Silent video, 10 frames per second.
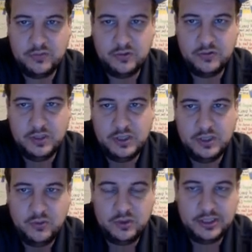We'll
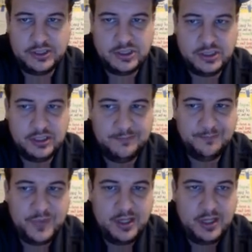let you know.
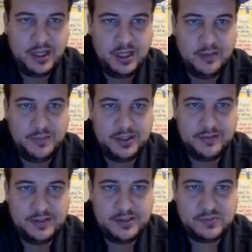But
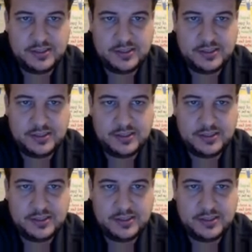this one